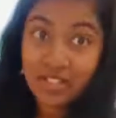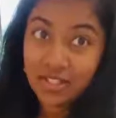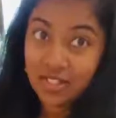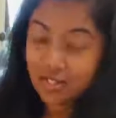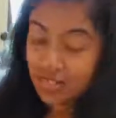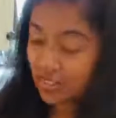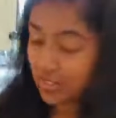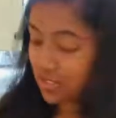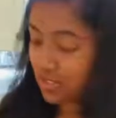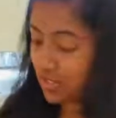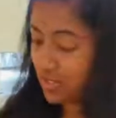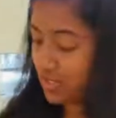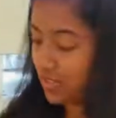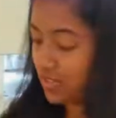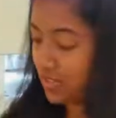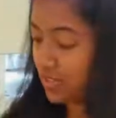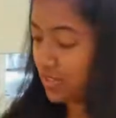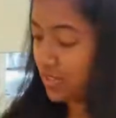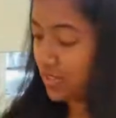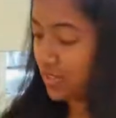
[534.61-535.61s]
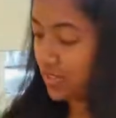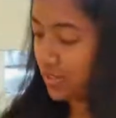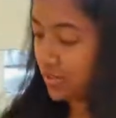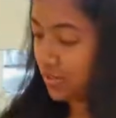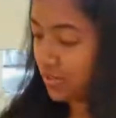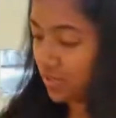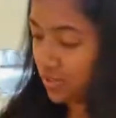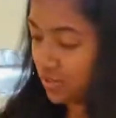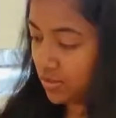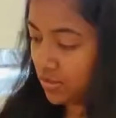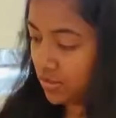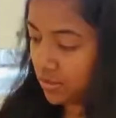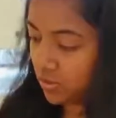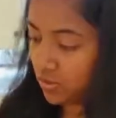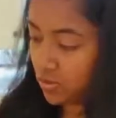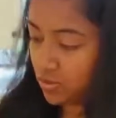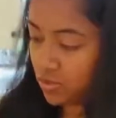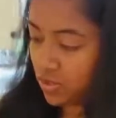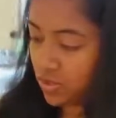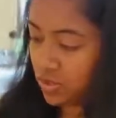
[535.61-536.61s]
it.
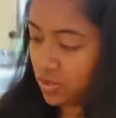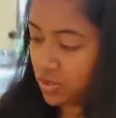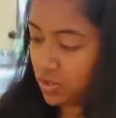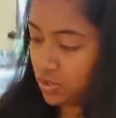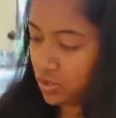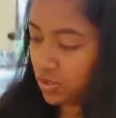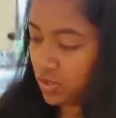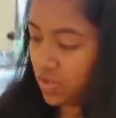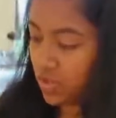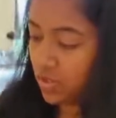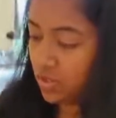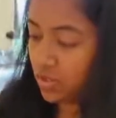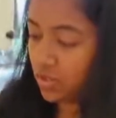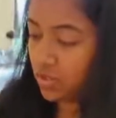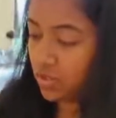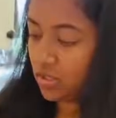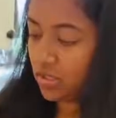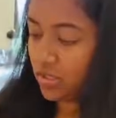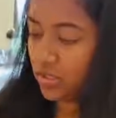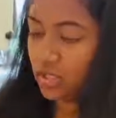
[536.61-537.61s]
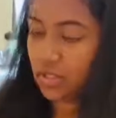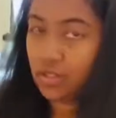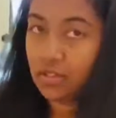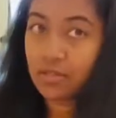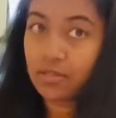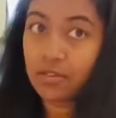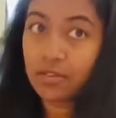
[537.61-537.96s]
Let's strain our tea.